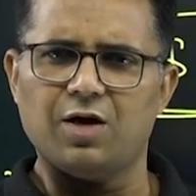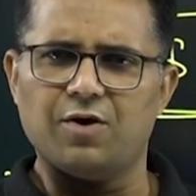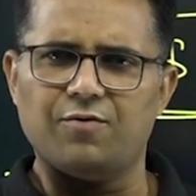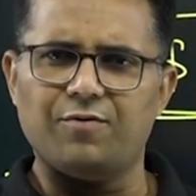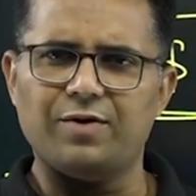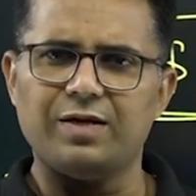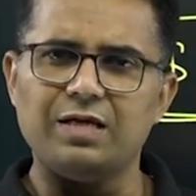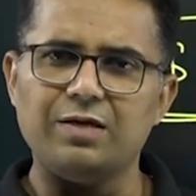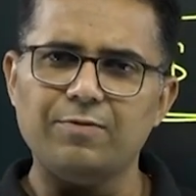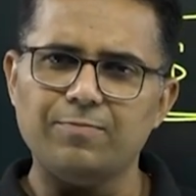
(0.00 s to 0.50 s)

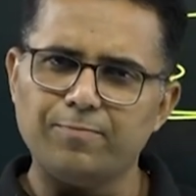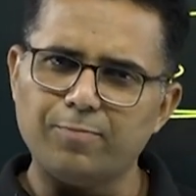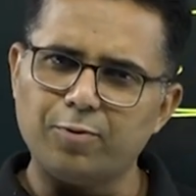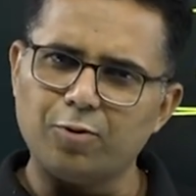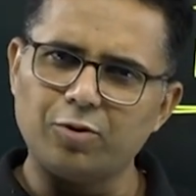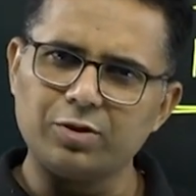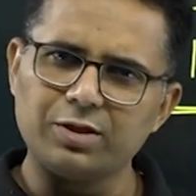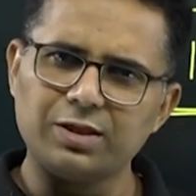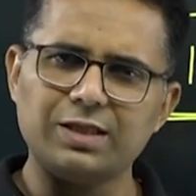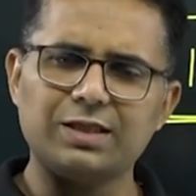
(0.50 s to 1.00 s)
When
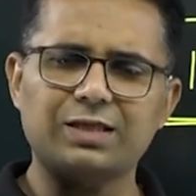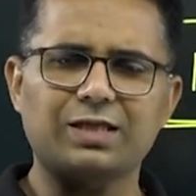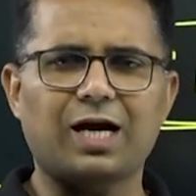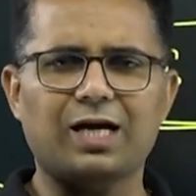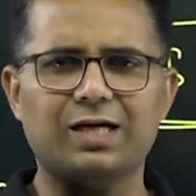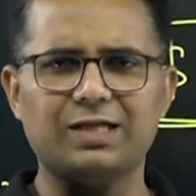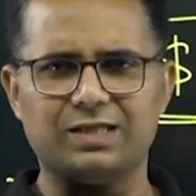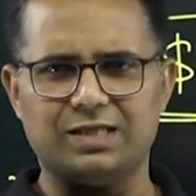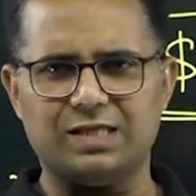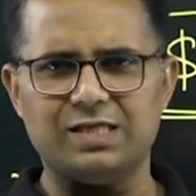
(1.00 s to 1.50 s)
imports
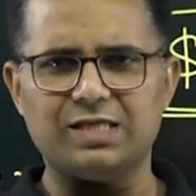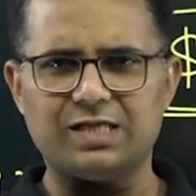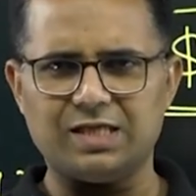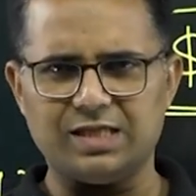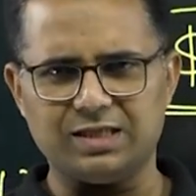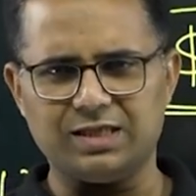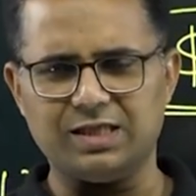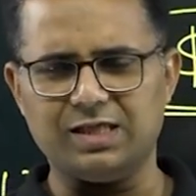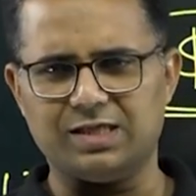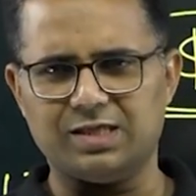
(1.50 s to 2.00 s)
starts
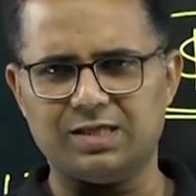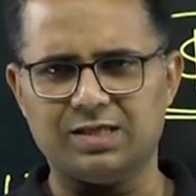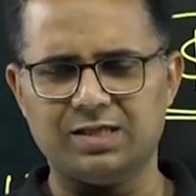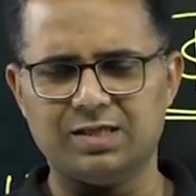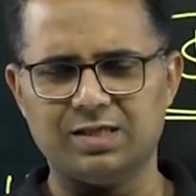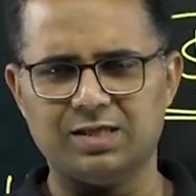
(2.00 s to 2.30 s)
increasing,